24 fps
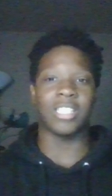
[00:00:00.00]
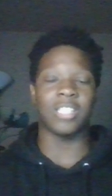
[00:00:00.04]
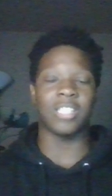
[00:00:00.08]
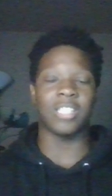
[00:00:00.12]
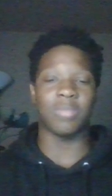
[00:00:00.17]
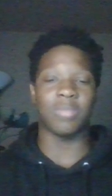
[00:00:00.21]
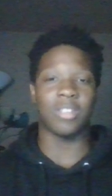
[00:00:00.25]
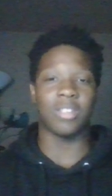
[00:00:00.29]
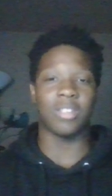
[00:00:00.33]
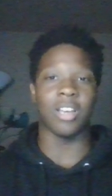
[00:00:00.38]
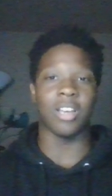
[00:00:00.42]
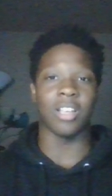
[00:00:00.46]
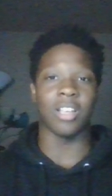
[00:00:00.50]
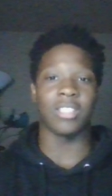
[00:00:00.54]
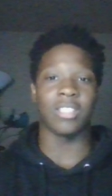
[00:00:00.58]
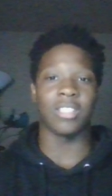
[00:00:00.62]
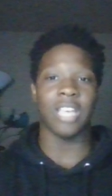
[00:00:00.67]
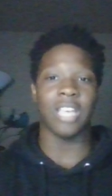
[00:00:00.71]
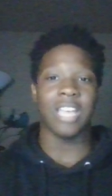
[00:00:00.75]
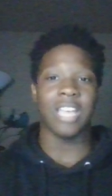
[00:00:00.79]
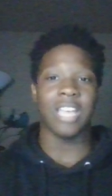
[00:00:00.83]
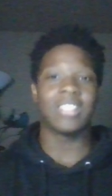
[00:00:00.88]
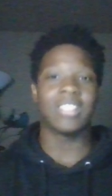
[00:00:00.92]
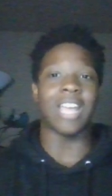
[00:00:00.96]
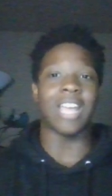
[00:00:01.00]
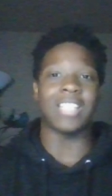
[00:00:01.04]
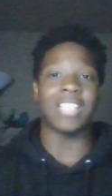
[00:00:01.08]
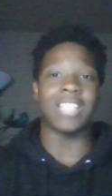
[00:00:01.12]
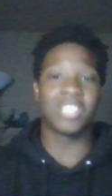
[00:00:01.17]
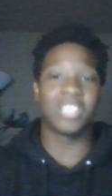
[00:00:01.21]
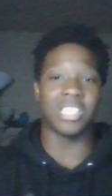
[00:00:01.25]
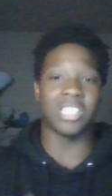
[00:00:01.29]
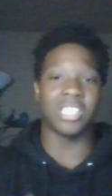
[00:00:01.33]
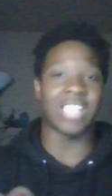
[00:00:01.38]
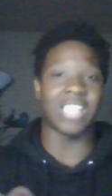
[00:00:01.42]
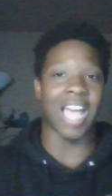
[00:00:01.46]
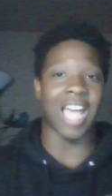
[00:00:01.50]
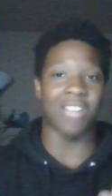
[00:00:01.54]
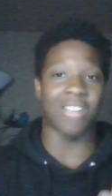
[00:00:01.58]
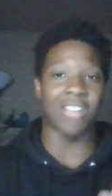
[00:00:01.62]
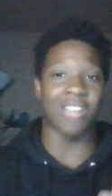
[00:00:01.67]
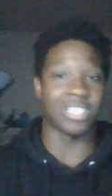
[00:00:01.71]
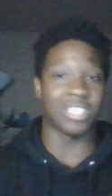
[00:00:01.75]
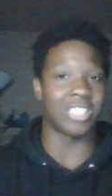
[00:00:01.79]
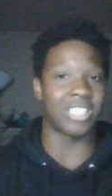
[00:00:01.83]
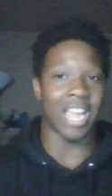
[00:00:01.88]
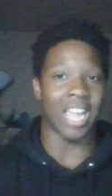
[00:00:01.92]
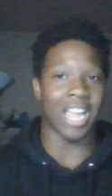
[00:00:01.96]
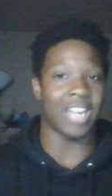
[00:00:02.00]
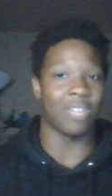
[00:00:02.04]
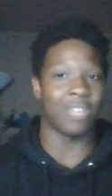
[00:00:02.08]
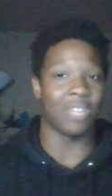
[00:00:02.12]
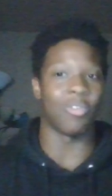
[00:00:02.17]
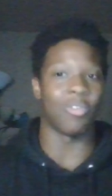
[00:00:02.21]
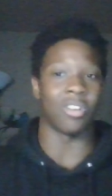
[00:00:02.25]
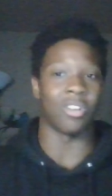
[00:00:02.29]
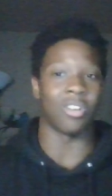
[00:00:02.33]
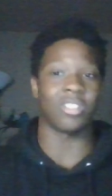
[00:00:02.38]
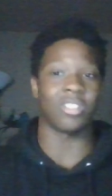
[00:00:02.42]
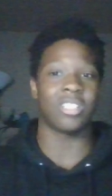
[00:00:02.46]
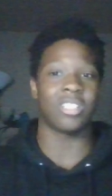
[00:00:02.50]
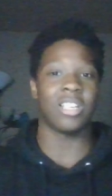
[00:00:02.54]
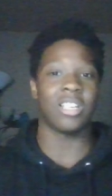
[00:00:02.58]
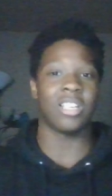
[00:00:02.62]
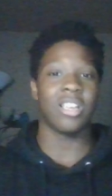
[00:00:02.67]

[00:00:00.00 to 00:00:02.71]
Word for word: because that's just how society works.